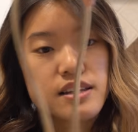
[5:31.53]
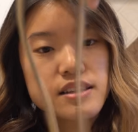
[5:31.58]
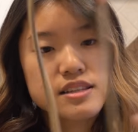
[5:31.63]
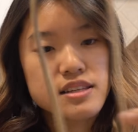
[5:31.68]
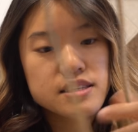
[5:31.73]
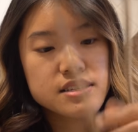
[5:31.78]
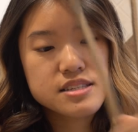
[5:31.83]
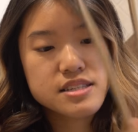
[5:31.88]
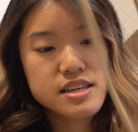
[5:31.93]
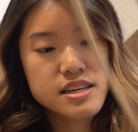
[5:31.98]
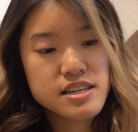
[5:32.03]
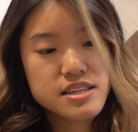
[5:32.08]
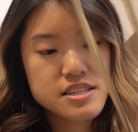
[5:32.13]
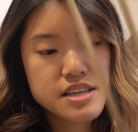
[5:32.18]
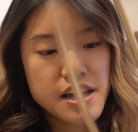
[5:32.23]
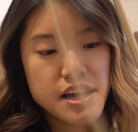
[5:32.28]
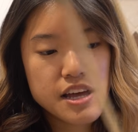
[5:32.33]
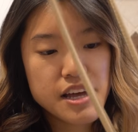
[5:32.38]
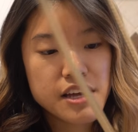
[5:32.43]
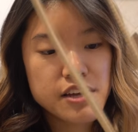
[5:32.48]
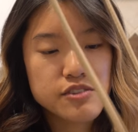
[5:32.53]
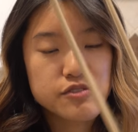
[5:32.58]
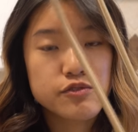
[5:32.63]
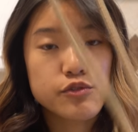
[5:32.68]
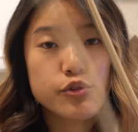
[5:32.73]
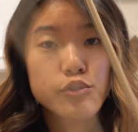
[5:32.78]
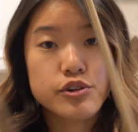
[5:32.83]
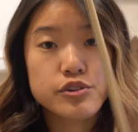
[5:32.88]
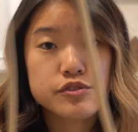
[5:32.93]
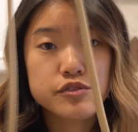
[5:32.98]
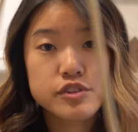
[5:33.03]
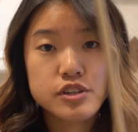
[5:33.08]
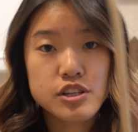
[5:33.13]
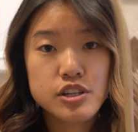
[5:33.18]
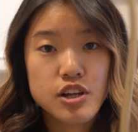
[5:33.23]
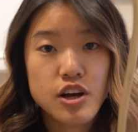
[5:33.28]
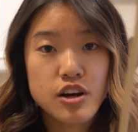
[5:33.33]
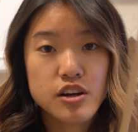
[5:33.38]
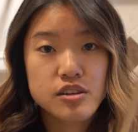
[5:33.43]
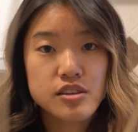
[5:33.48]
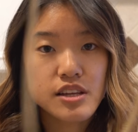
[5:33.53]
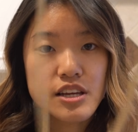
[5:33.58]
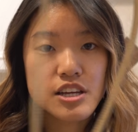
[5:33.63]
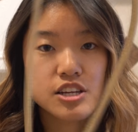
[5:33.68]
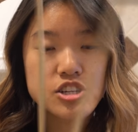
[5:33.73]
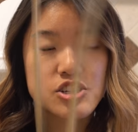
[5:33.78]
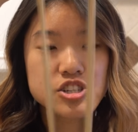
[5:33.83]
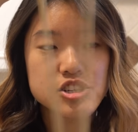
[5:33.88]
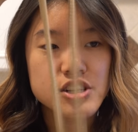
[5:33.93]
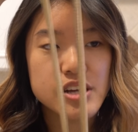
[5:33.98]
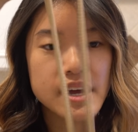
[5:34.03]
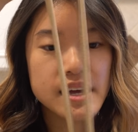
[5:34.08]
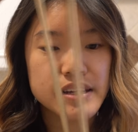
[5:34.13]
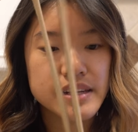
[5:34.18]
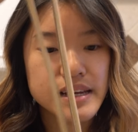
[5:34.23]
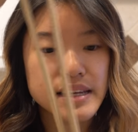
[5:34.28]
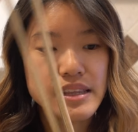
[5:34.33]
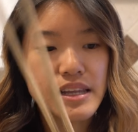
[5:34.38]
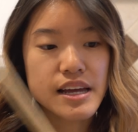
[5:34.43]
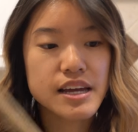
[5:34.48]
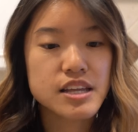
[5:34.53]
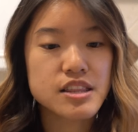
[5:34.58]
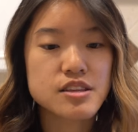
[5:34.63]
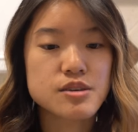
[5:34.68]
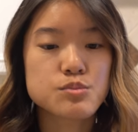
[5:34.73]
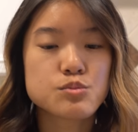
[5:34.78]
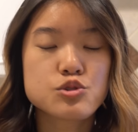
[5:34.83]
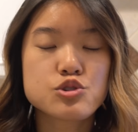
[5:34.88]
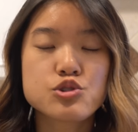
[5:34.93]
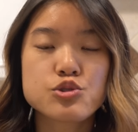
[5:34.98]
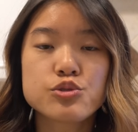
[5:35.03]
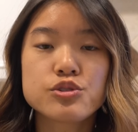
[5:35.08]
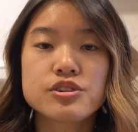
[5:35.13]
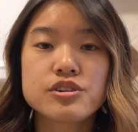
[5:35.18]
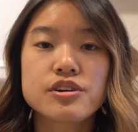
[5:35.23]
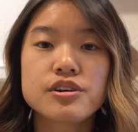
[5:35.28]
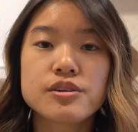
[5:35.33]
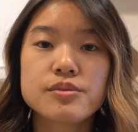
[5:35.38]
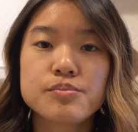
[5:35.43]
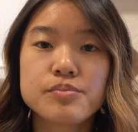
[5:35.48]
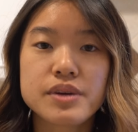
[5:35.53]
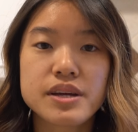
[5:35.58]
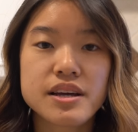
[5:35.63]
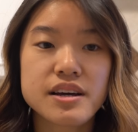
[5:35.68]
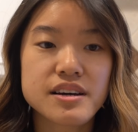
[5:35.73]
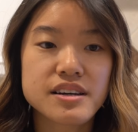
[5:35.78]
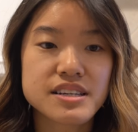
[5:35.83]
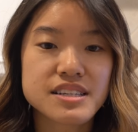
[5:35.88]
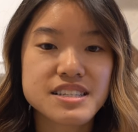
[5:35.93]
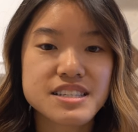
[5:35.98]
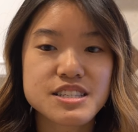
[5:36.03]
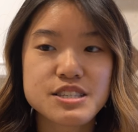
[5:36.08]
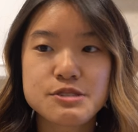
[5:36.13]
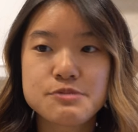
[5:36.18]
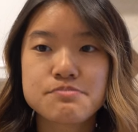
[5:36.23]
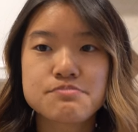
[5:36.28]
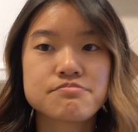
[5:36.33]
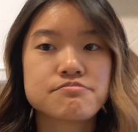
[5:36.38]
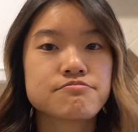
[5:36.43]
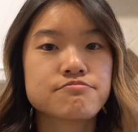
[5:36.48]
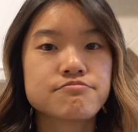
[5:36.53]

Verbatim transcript: This is a four foot long leash, and I like them shorter because